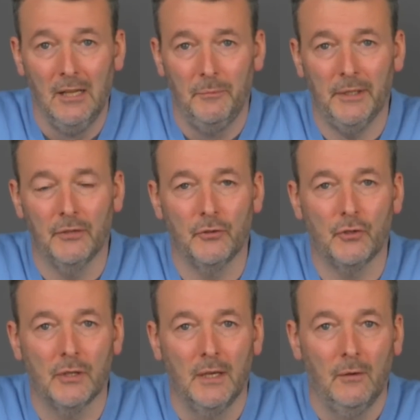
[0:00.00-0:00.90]

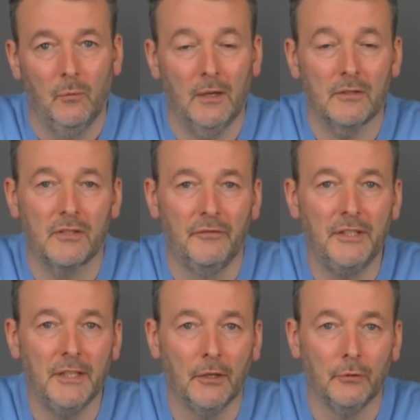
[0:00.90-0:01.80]
because whilst the
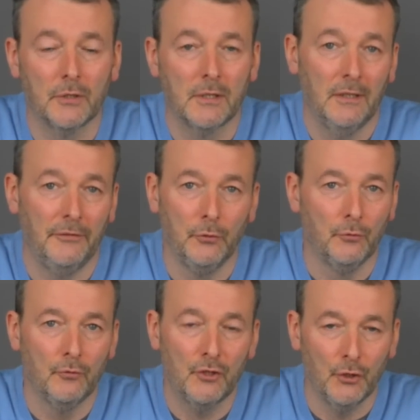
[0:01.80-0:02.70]
videos, if you
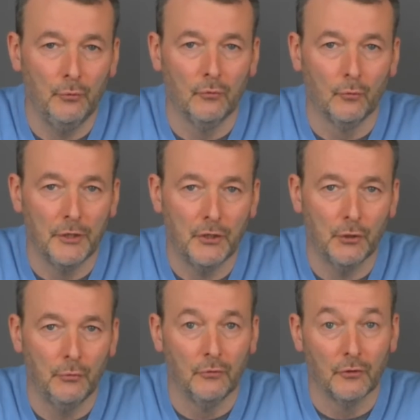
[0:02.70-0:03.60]
shoot and
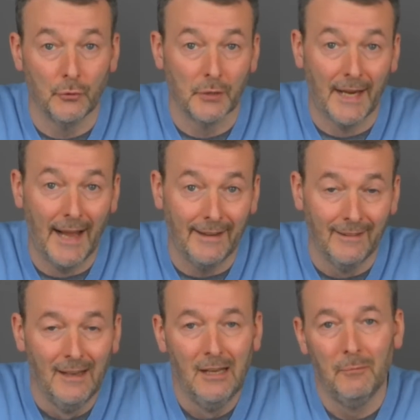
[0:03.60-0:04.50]
reshoot and shoot again,
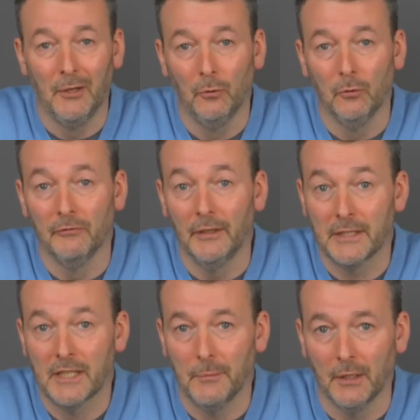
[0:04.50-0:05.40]
may all look very
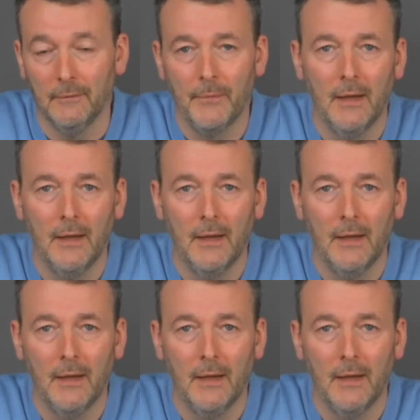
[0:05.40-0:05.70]
similar,